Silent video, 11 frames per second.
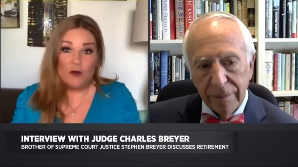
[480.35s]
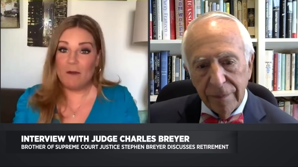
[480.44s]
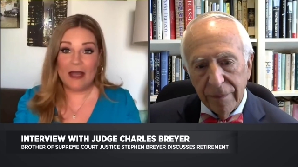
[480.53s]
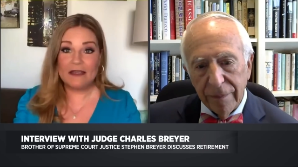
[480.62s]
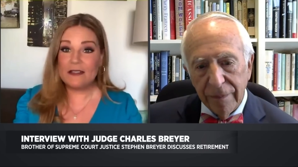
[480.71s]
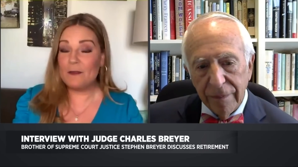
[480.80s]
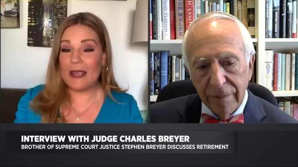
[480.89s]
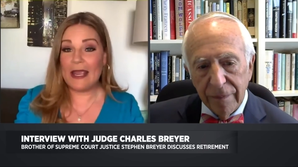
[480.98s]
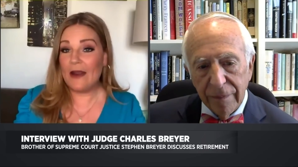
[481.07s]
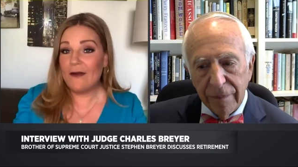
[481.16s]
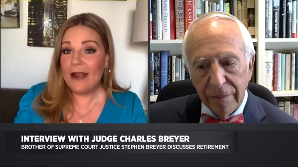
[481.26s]
Speaker 1: to the Bay Area?
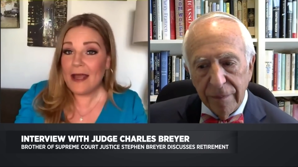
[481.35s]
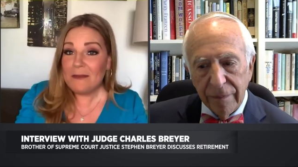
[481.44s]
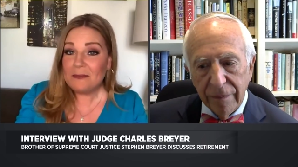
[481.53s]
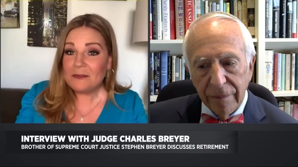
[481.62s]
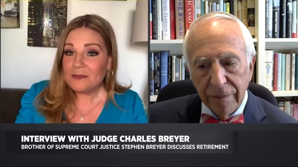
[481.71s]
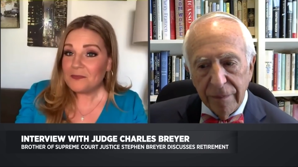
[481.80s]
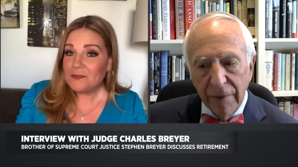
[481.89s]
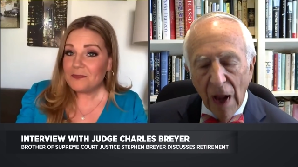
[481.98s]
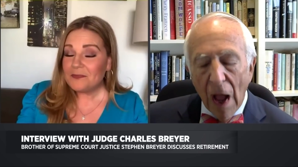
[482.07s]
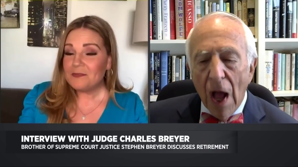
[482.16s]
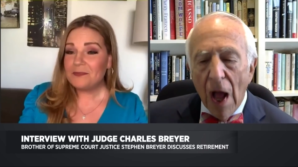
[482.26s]

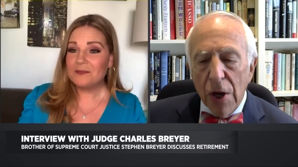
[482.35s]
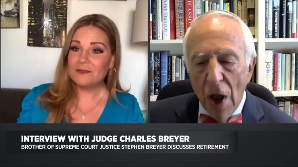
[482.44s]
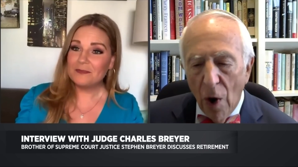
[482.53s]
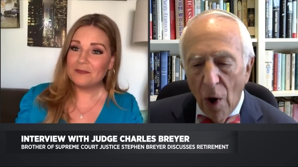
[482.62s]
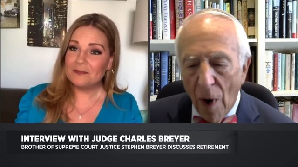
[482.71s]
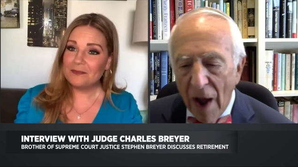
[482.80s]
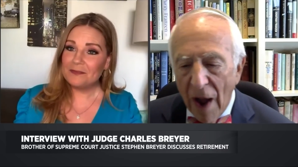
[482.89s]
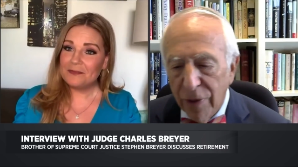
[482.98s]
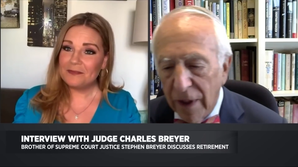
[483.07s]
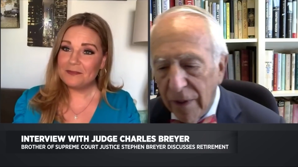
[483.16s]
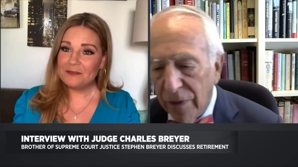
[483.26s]
Speaker 2: No, I
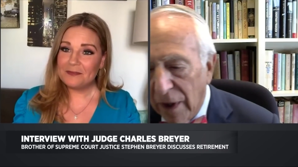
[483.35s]
think that